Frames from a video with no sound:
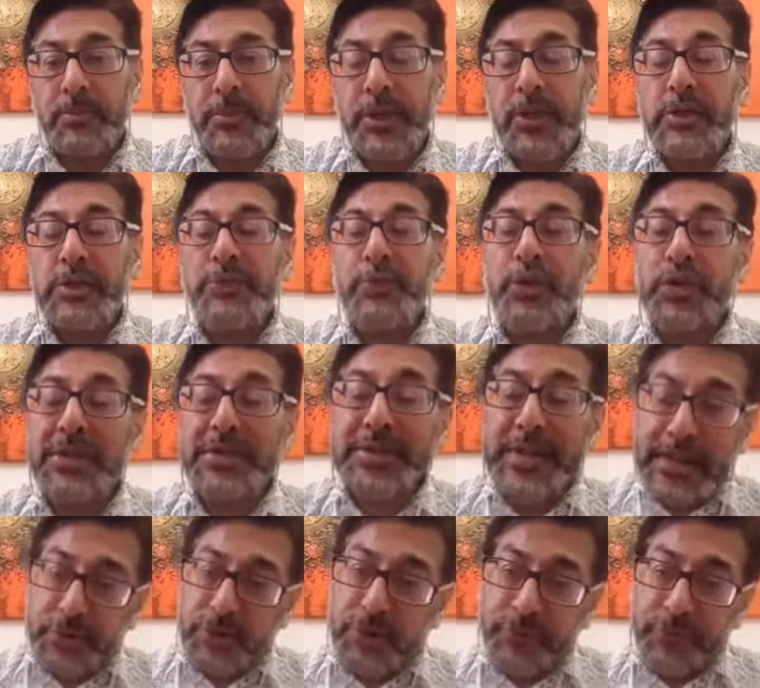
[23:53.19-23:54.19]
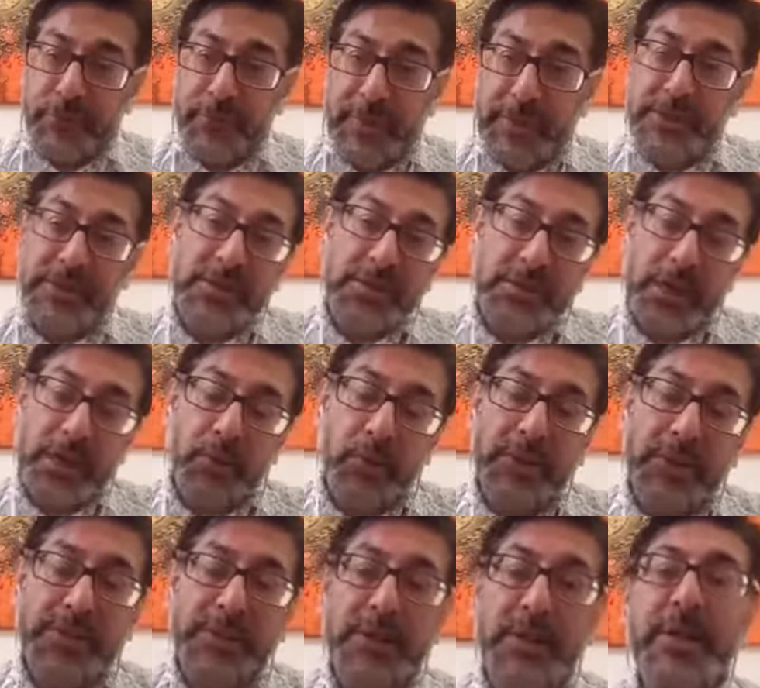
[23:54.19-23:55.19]
Because if you just gather information, it's like
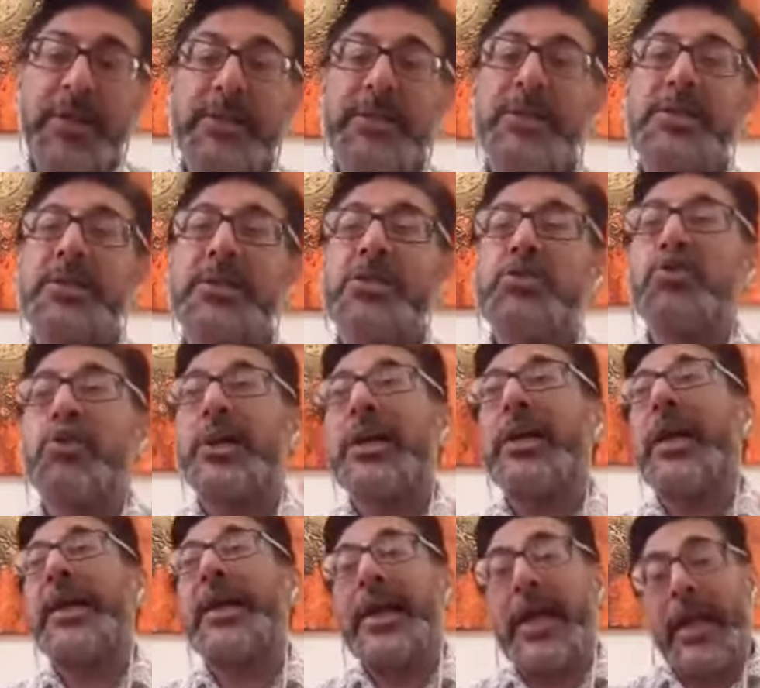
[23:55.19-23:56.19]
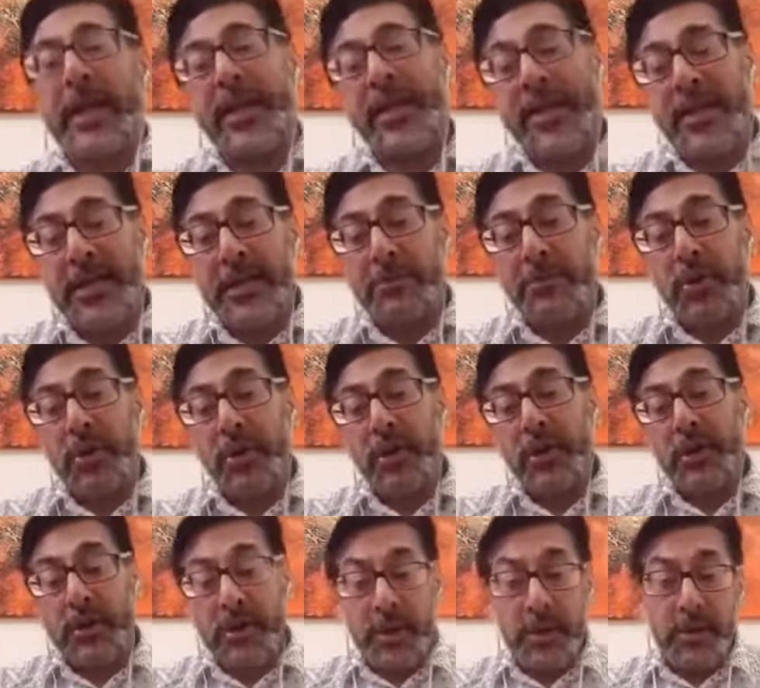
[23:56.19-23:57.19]
what I say, it is literally like getting a
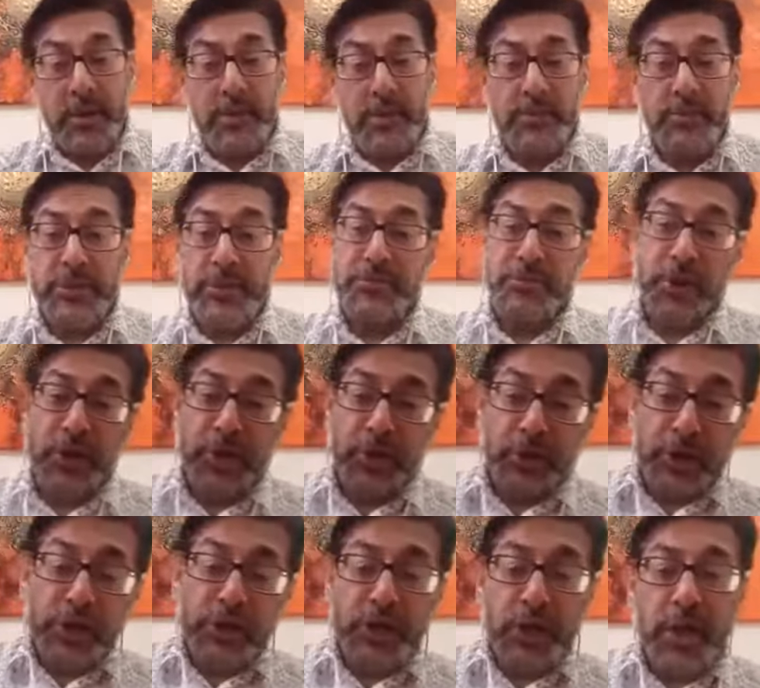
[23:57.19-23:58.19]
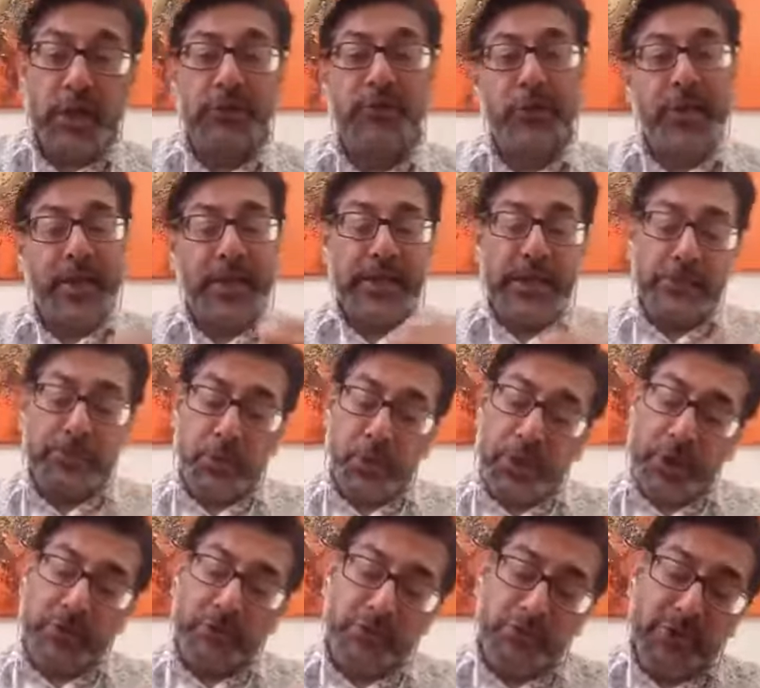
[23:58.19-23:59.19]
book, just putting on the shelf, or getting a
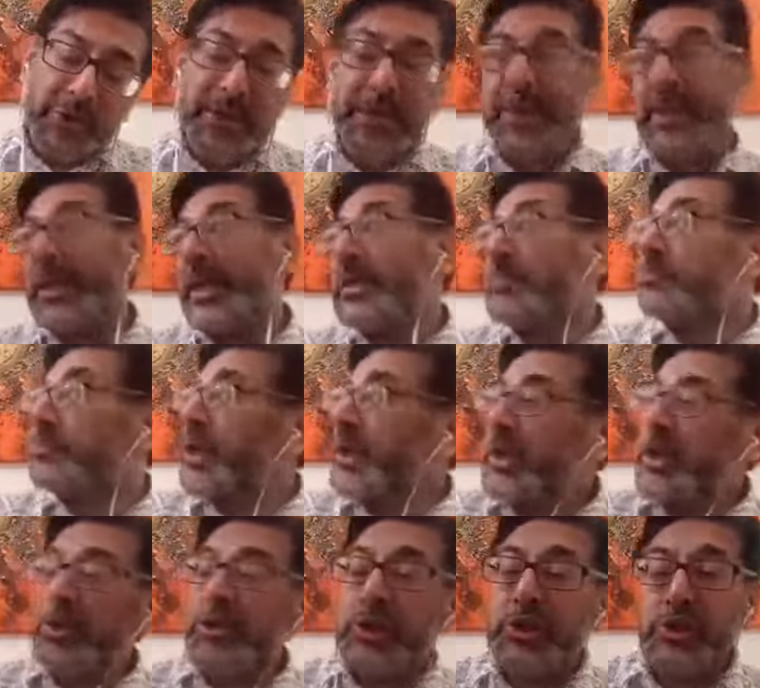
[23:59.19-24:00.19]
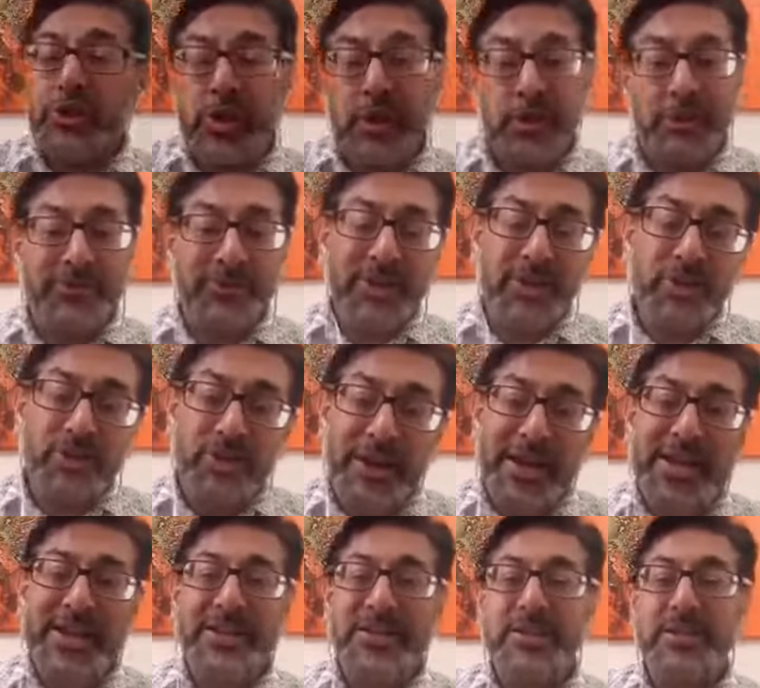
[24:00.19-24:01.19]
book and reading it and putting it on the shelf.
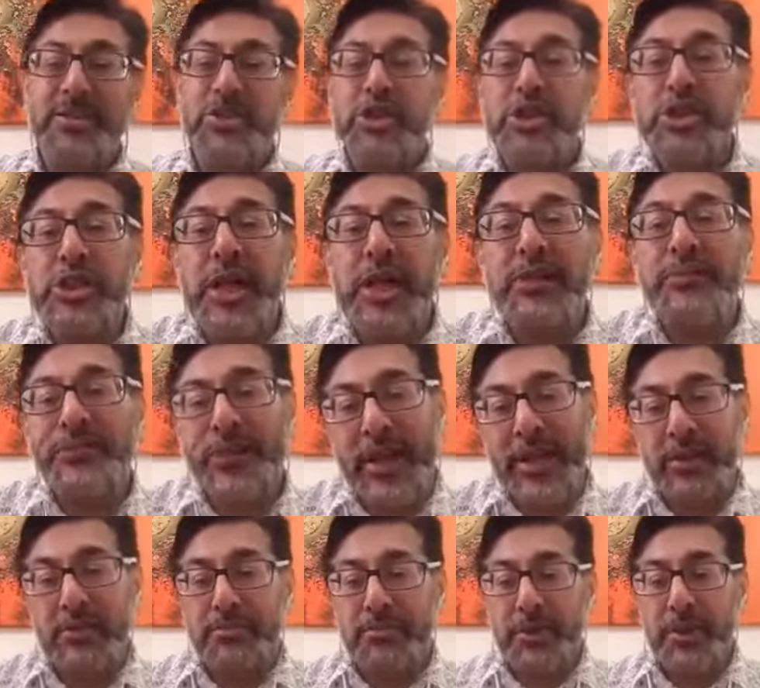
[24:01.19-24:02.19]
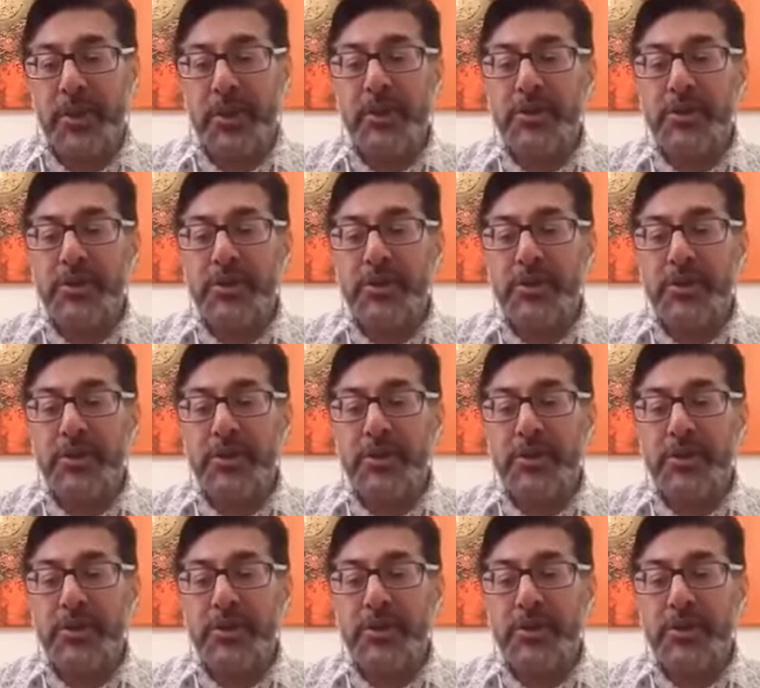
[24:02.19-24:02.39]
Great, shelf help.